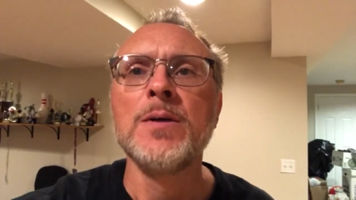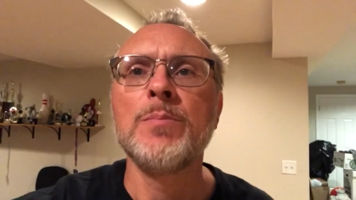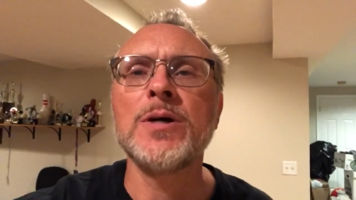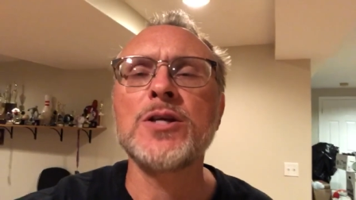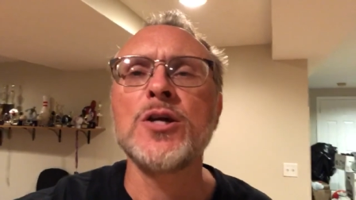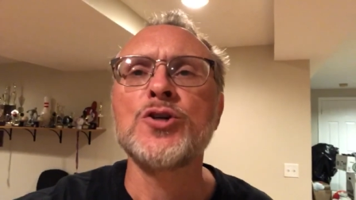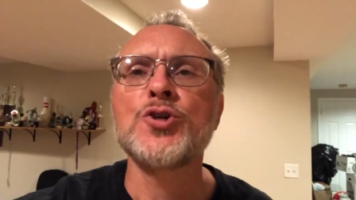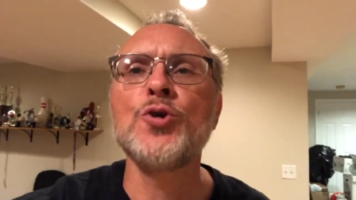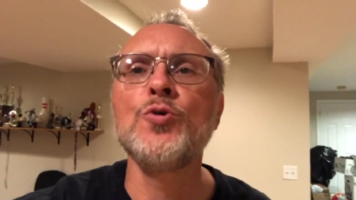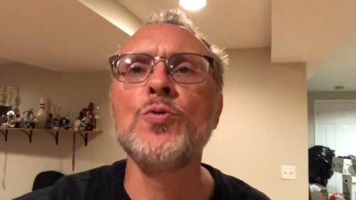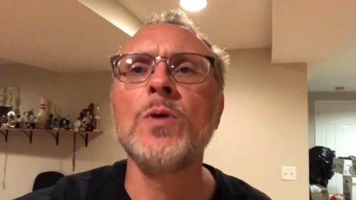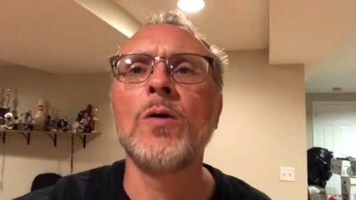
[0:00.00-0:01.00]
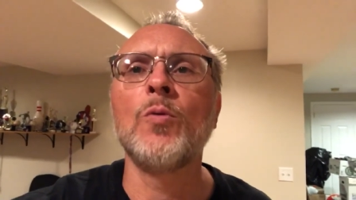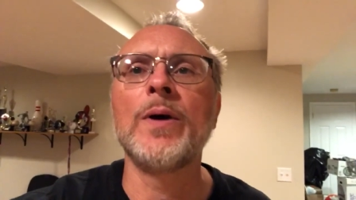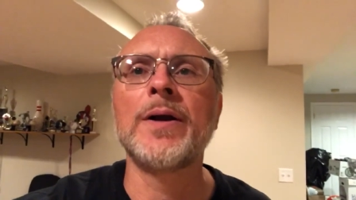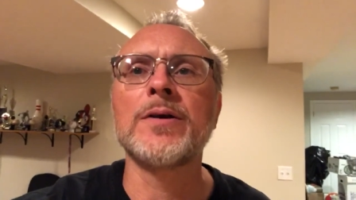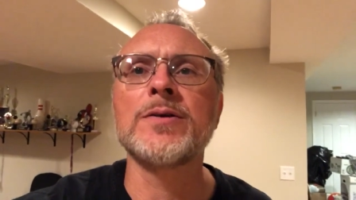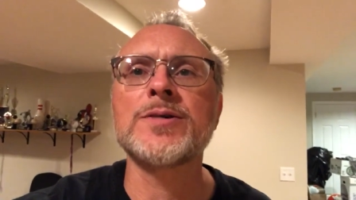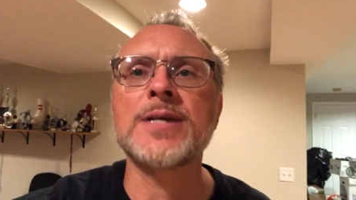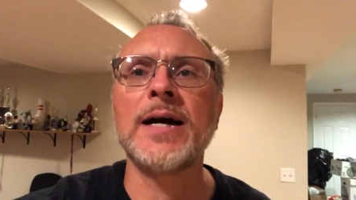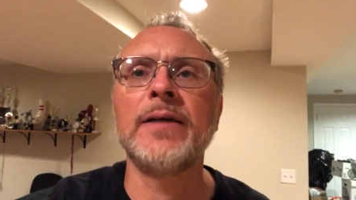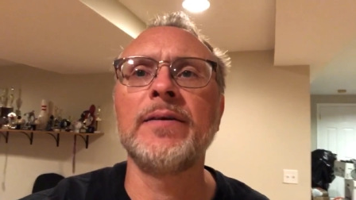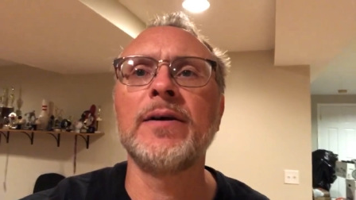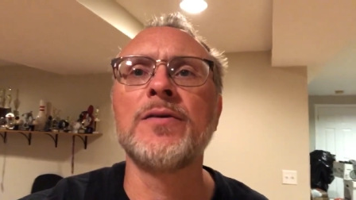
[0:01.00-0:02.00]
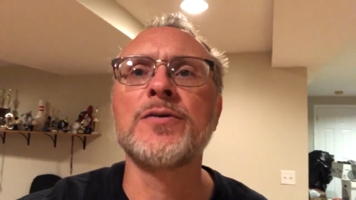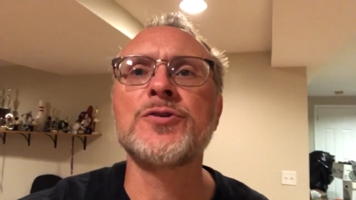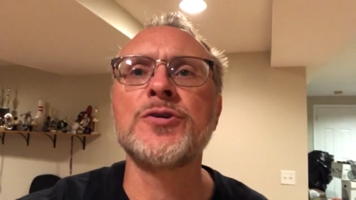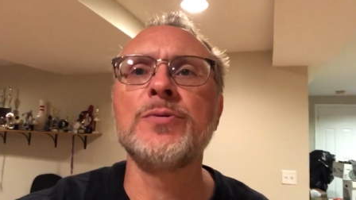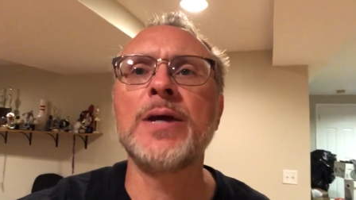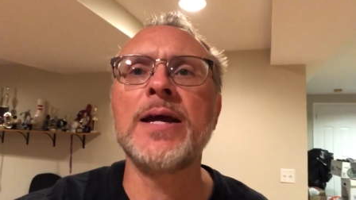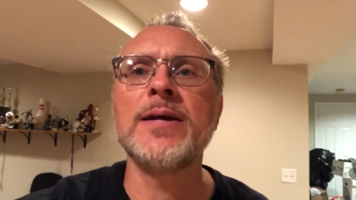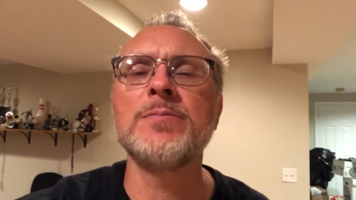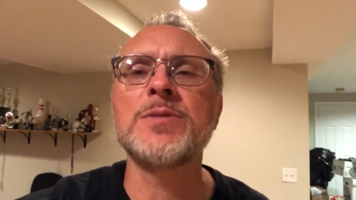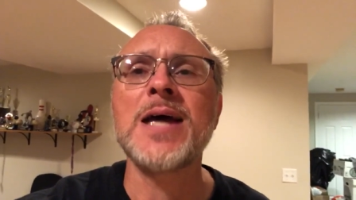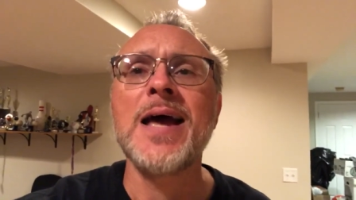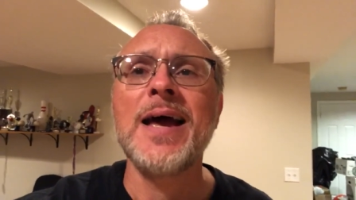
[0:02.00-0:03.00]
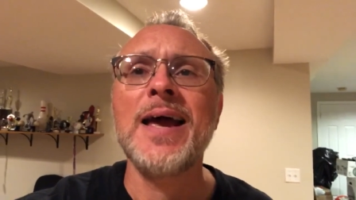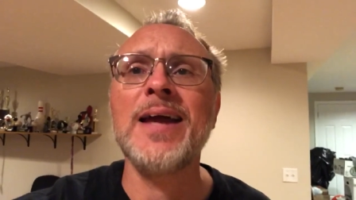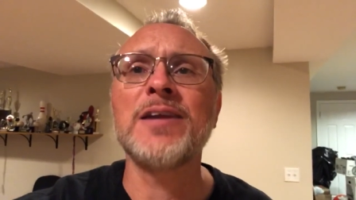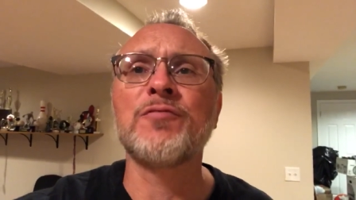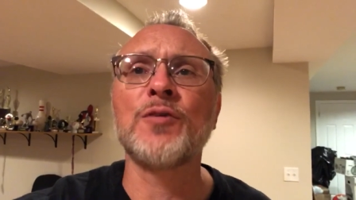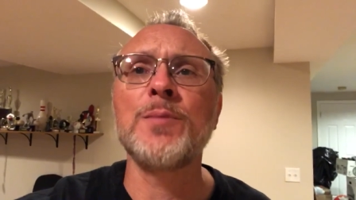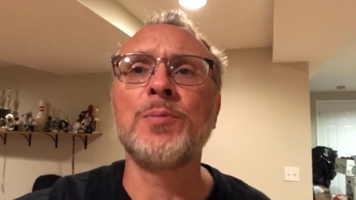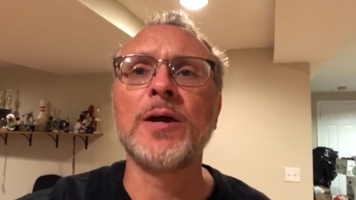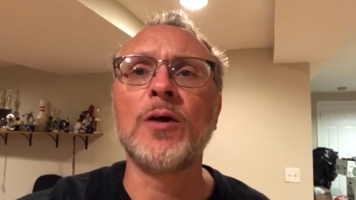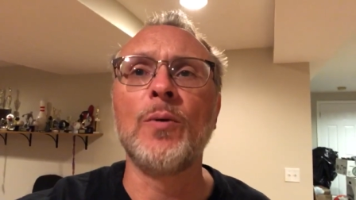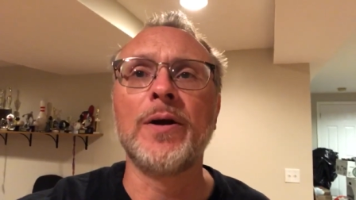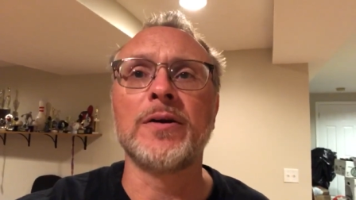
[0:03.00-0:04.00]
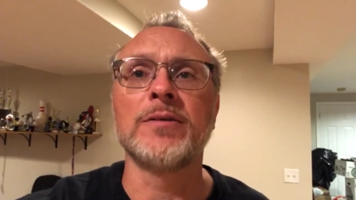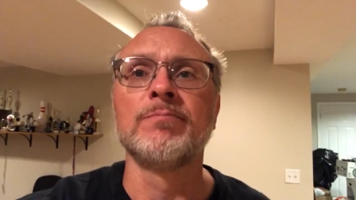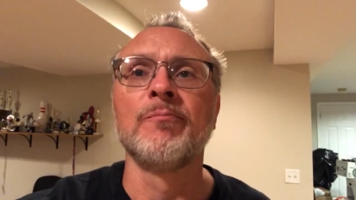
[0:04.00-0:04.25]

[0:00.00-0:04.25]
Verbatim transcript: But two winners on the other two games and a free play winner.